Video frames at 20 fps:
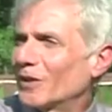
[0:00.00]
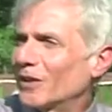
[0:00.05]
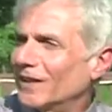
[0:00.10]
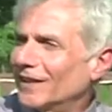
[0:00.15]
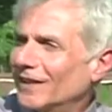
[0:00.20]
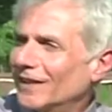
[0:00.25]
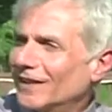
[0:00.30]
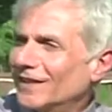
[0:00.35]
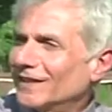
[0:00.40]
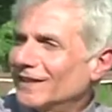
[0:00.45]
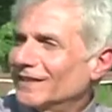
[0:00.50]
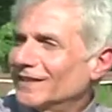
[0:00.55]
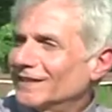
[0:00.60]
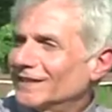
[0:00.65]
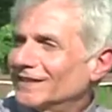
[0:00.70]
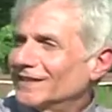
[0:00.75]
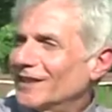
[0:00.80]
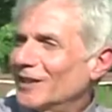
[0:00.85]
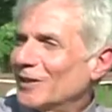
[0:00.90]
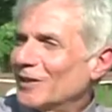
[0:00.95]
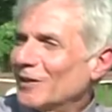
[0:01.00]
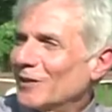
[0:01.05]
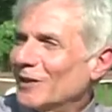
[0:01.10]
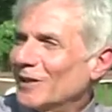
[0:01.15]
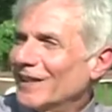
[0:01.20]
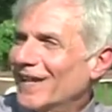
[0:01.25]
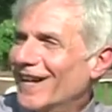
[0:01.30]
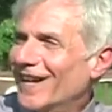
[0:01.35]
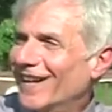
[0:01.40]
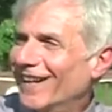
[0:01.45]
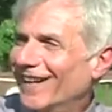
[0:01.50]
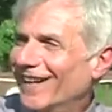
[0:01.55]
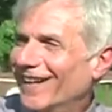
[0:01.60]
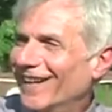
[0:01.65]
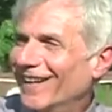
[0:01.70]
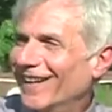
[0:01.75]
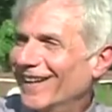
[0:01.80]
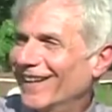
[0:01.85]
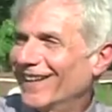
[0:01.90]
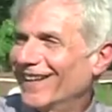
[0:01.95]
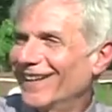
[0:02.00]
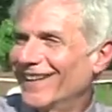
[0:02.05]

third mile, I didn't stop and had something to eat.